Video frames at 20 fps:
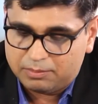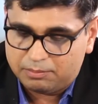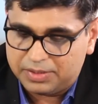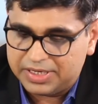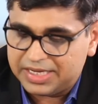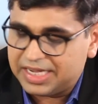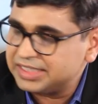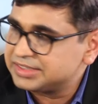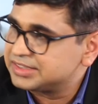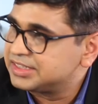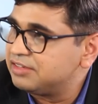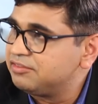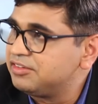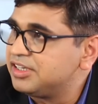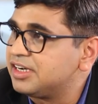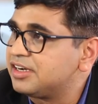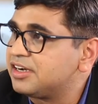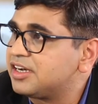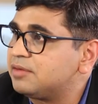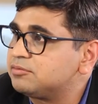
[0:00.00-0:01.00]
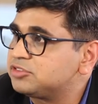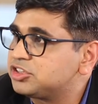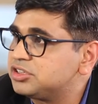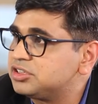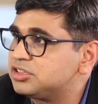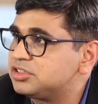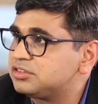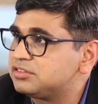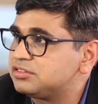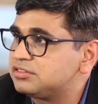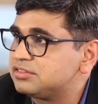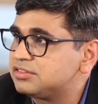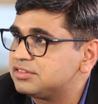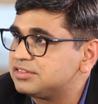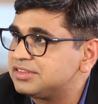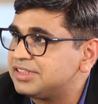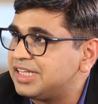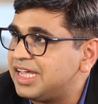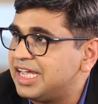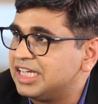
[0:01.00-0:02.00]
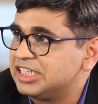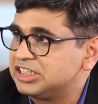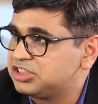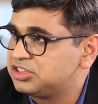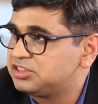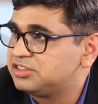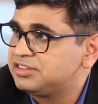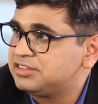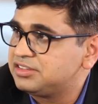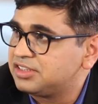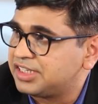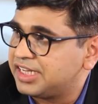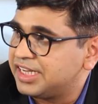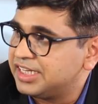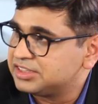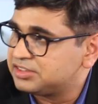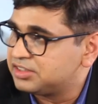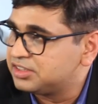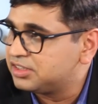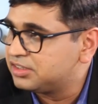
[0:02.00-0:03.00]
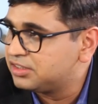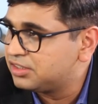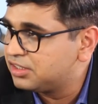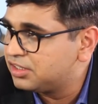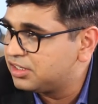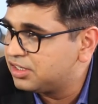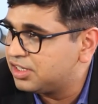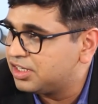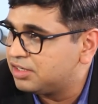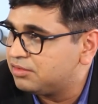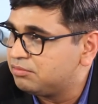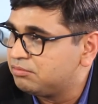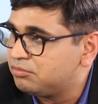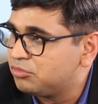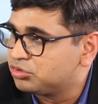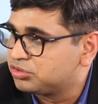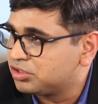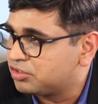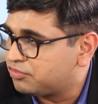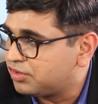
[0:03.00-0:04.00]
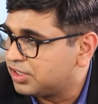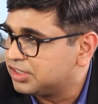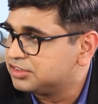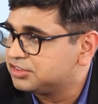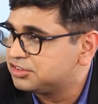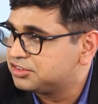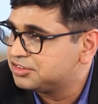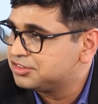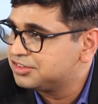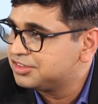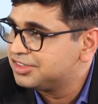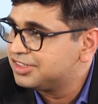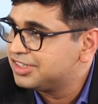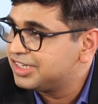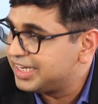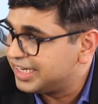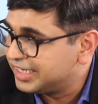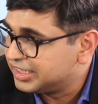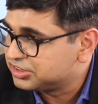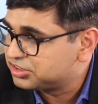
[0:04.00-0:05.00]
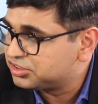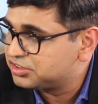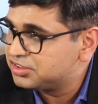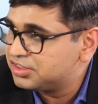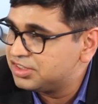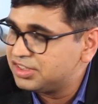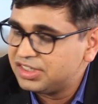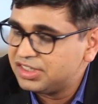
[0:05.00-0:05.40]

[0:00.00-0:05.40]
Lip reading: be as convenient redemptions as the case in mutual funds is.